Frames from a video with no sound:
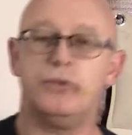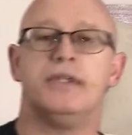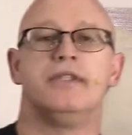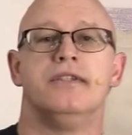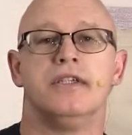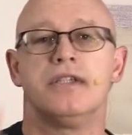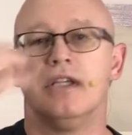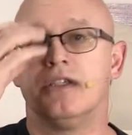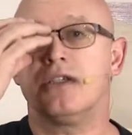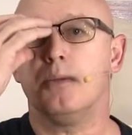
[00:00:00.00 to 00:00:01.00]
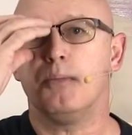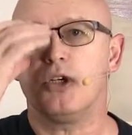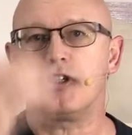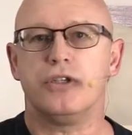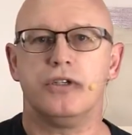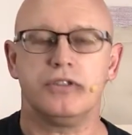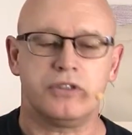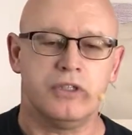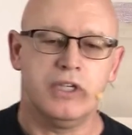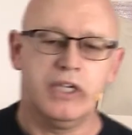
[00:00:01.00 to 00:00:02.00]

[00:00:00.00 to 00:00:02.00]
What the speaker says: do exist in some martial arts.